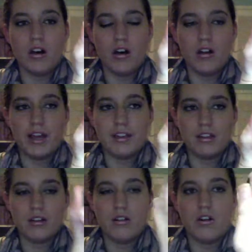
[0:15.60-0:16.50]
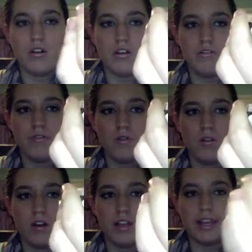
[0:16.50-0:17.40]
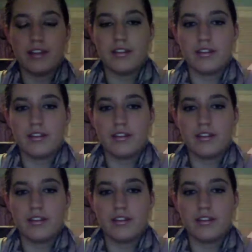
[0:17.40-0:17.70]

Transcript: hole and the little hole for like